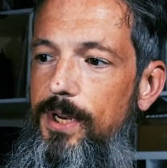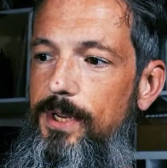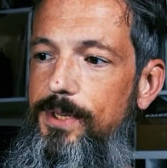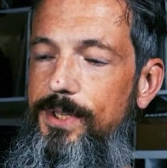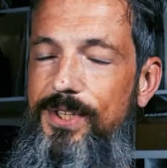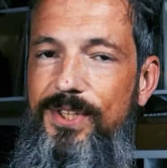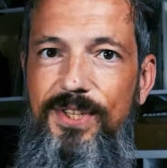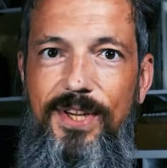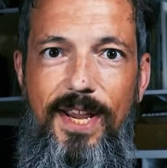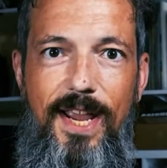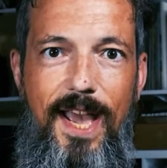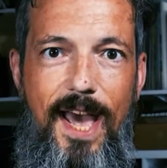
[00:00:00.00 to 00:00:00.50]
in
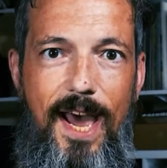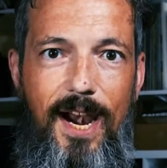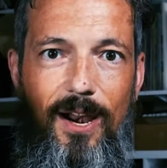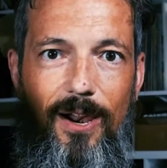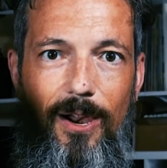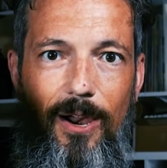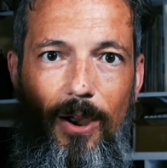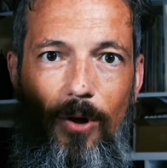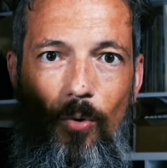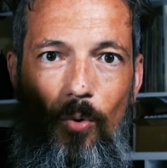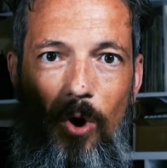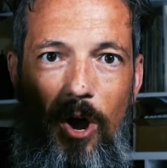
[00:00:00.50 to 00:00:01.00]

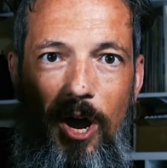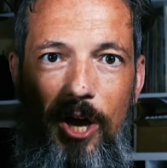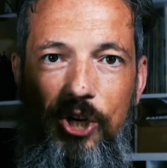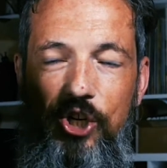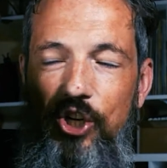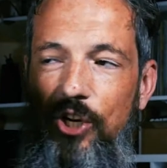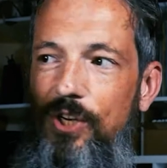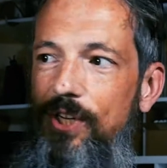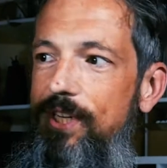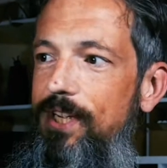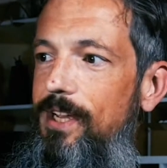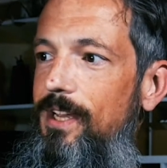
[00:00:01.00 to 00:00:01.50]
Seattle,
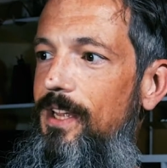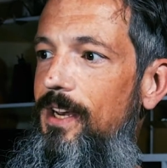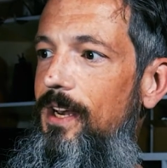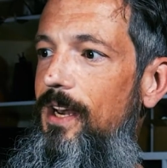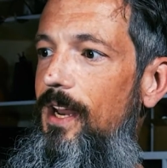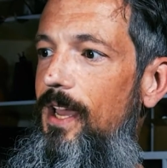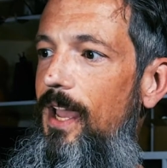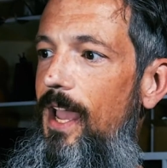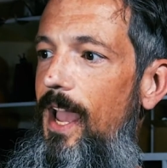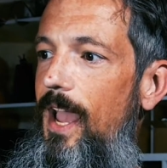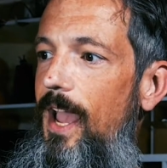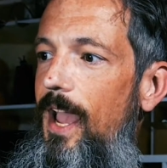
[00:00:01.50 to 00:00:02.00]

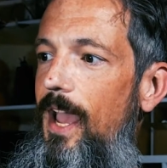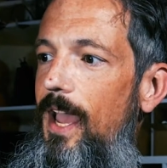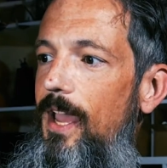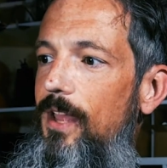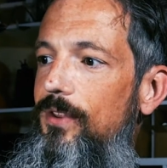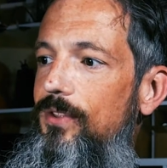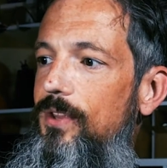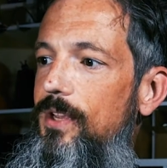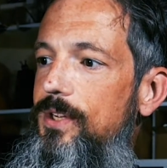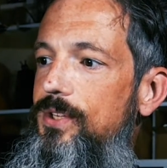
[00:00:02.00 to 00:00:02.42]
Washington, and